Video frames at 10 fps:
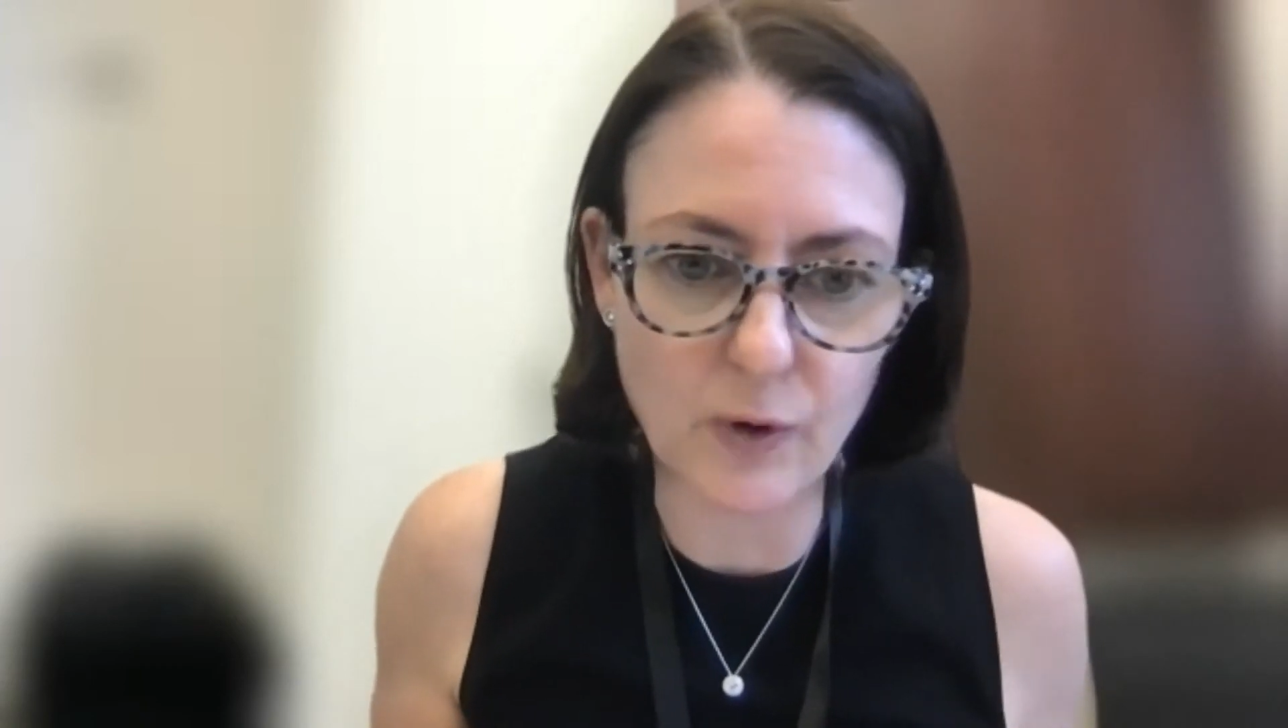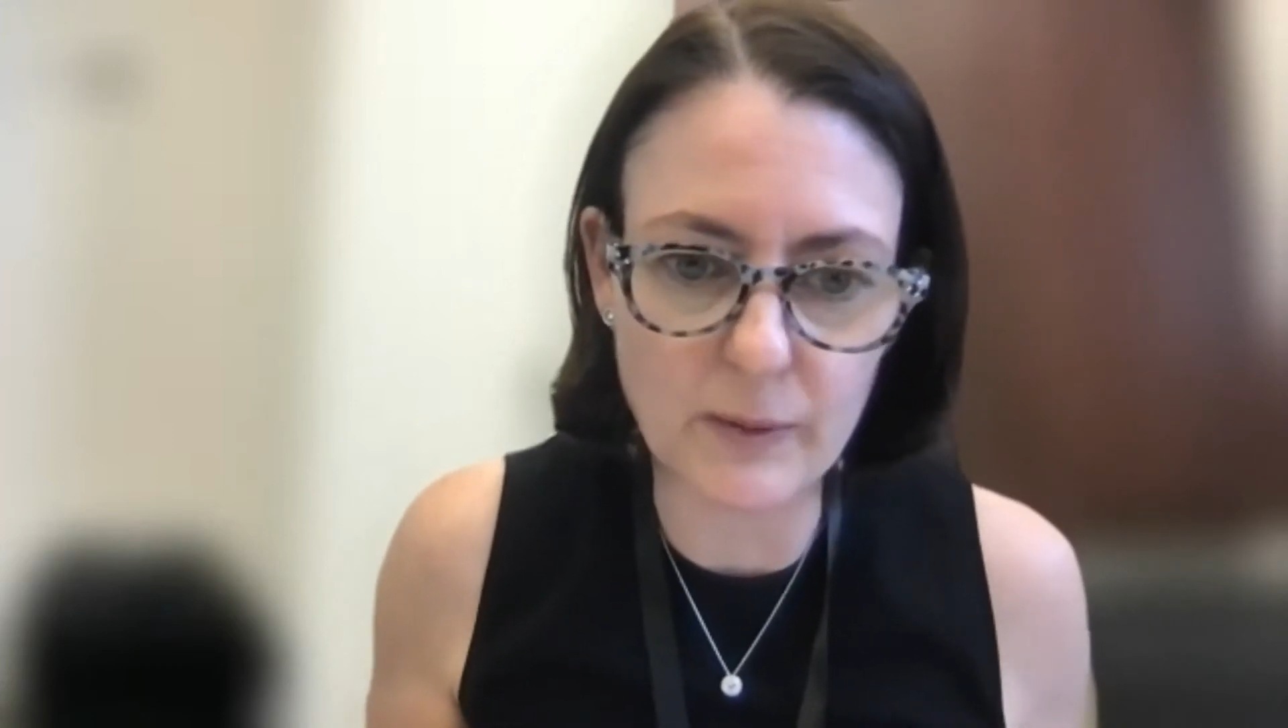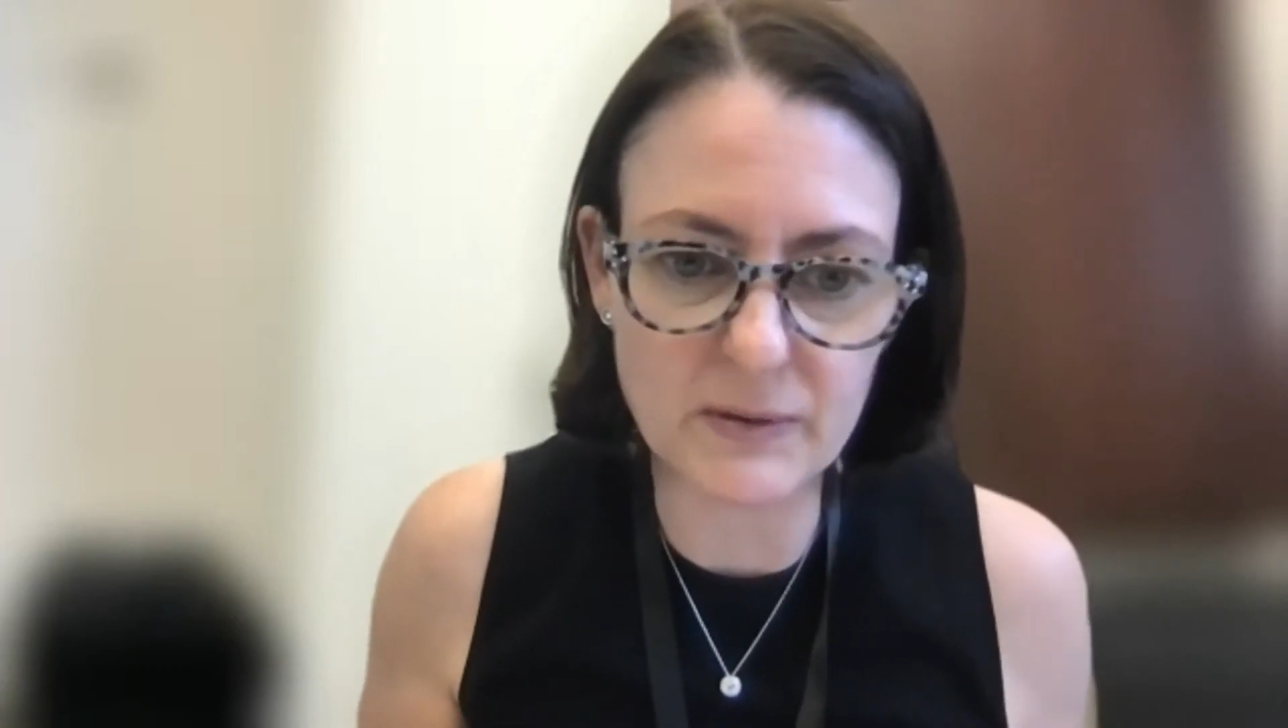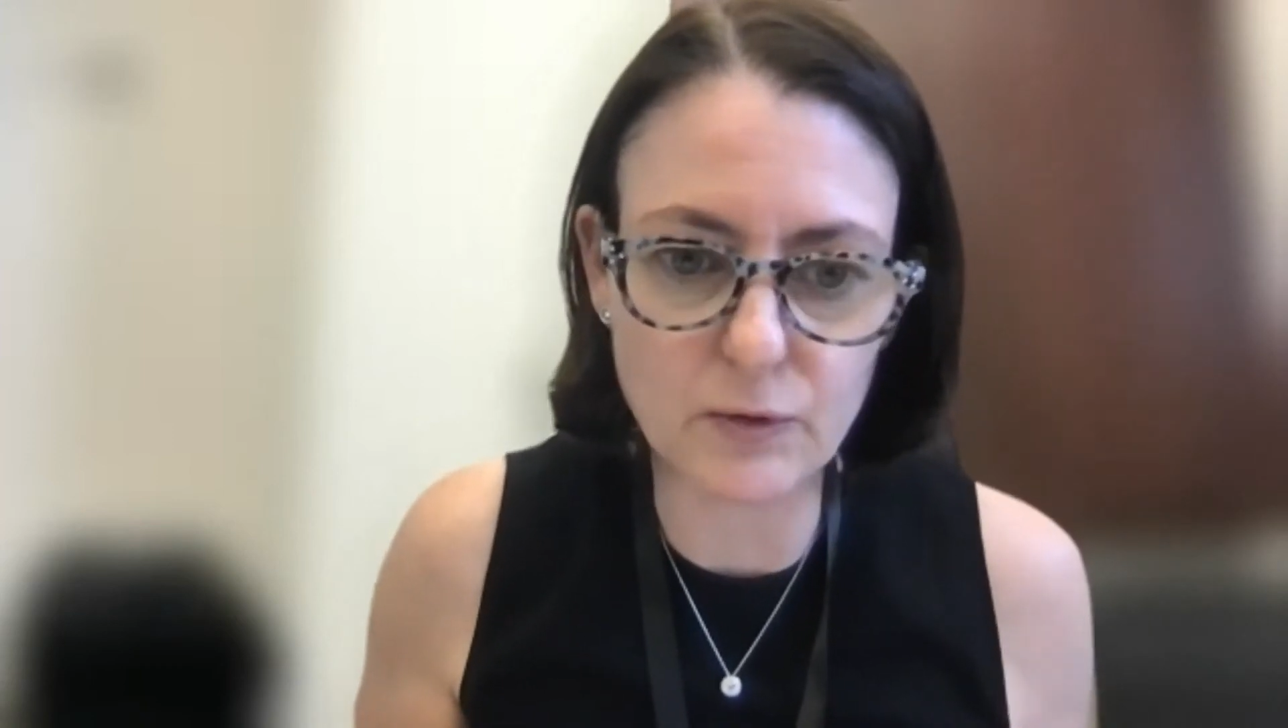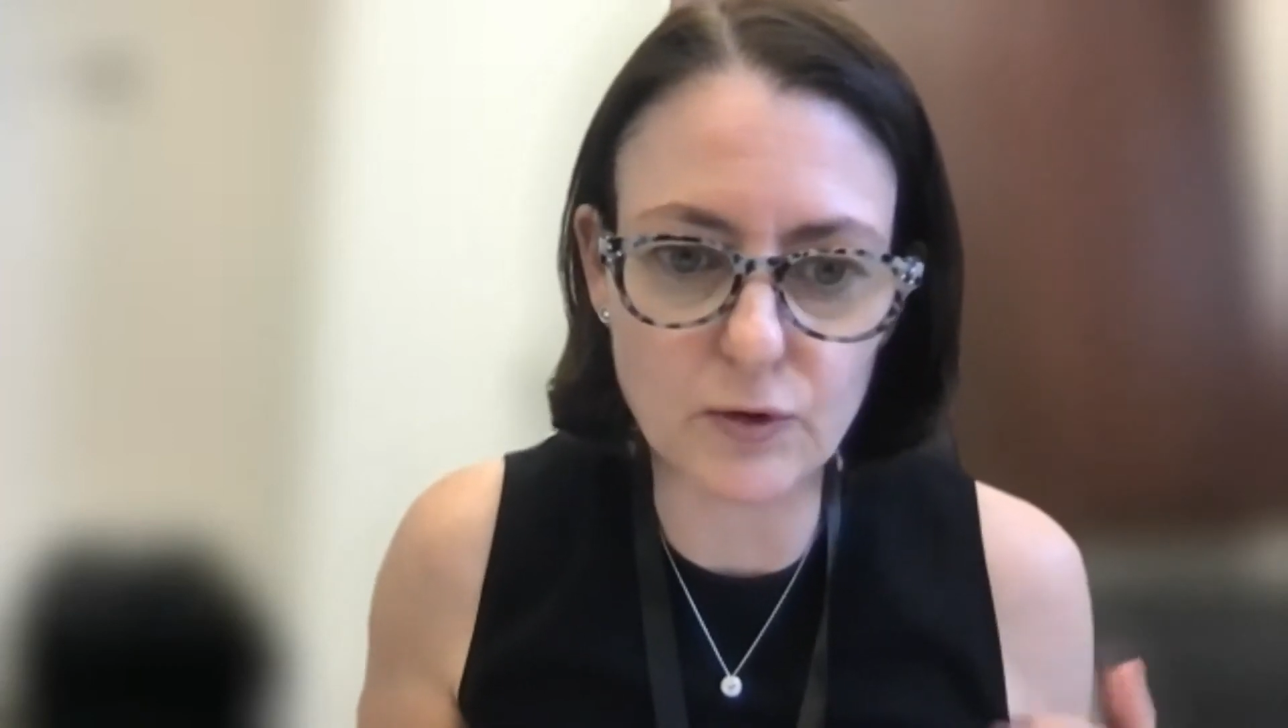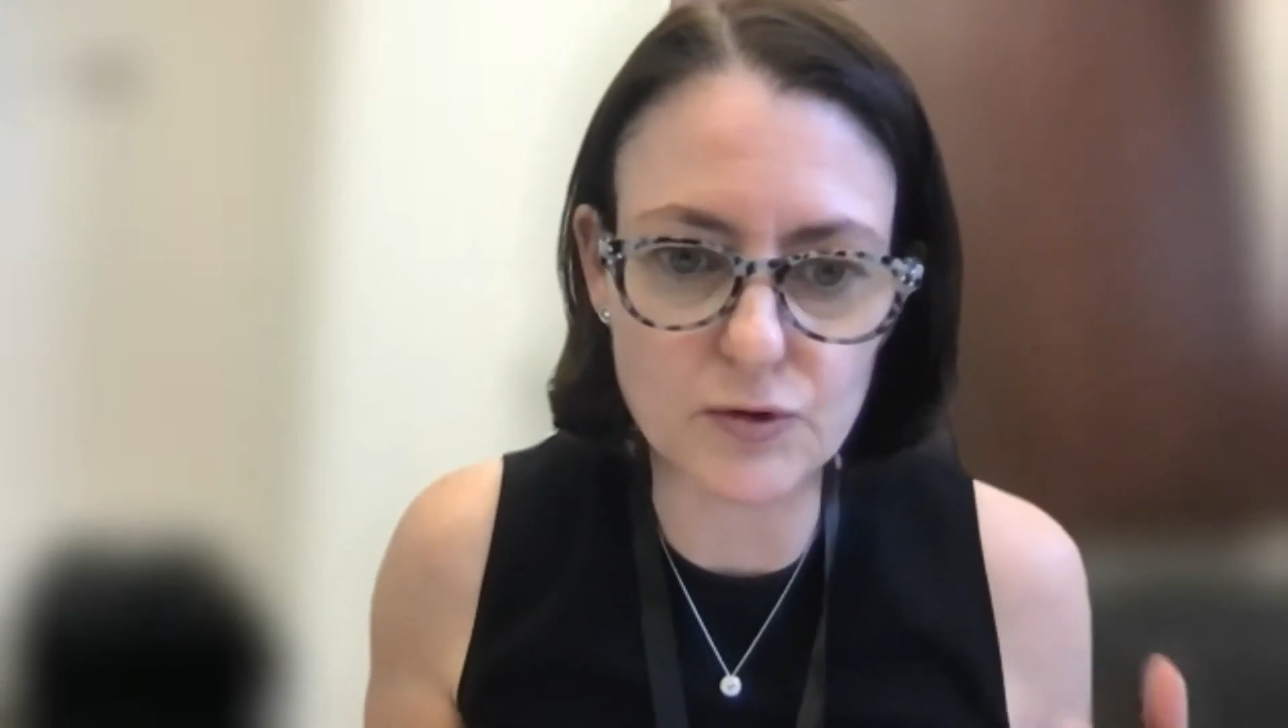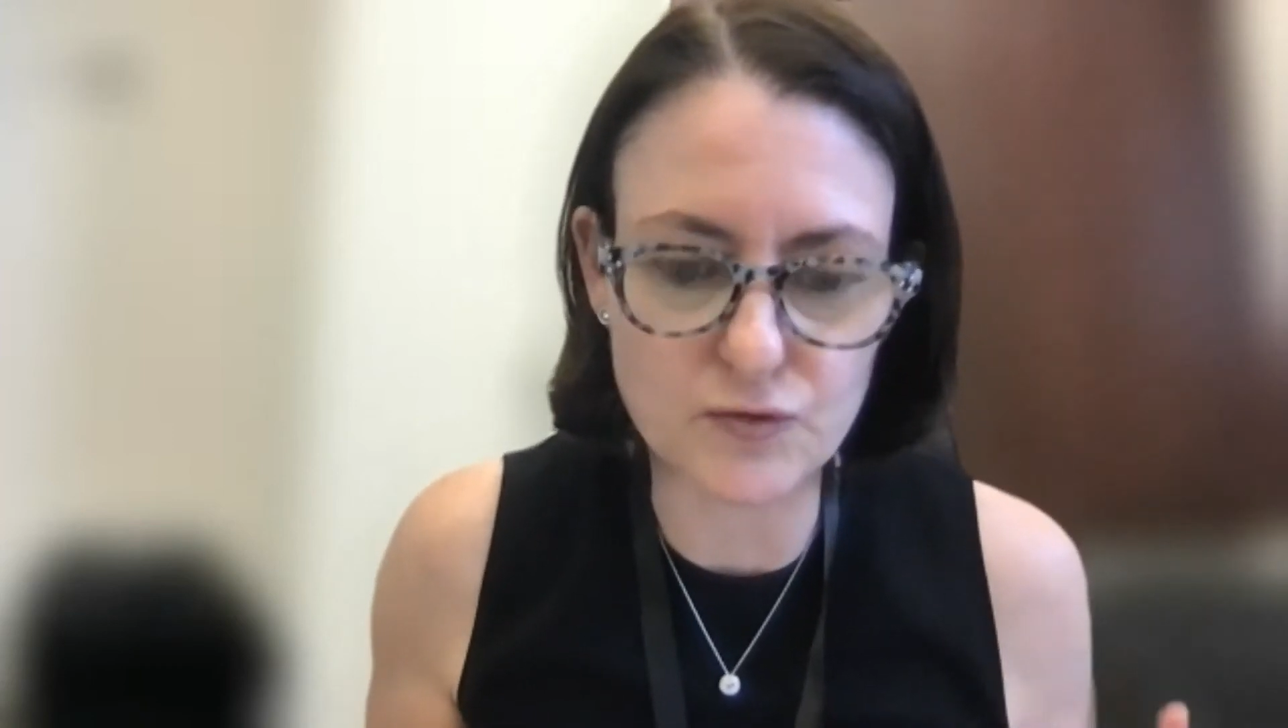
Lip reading: where people could